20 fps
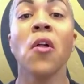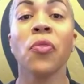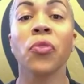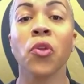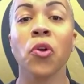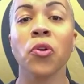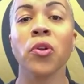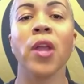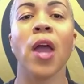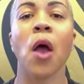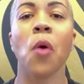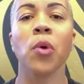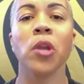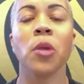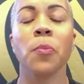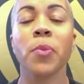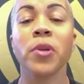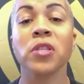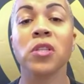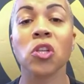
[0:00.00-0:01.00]
they're now in
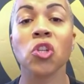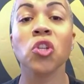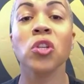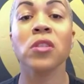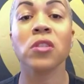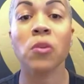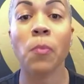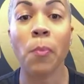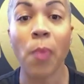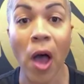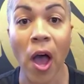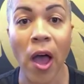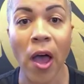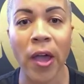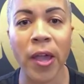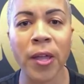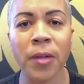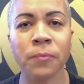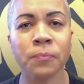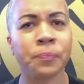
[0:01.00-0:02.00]
a position to
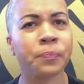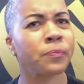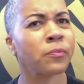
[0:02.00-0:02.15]
buy.